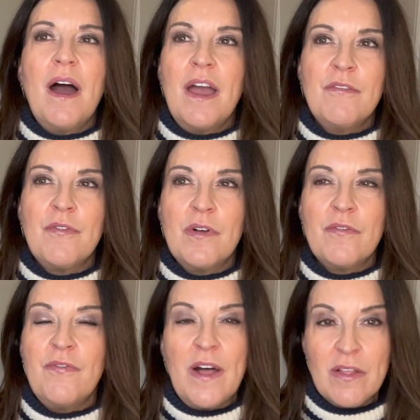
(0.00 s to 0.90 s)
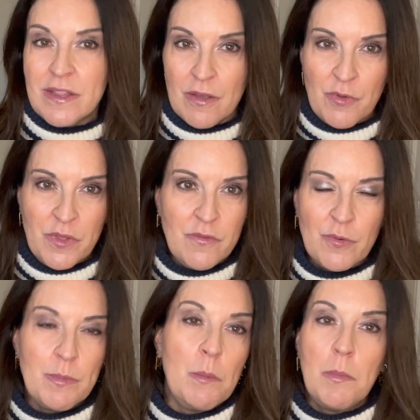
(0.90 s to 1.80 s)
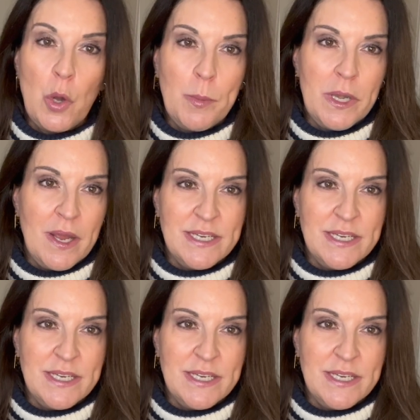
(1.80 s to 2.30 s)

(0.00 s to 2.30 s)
I fell in love with it from the moment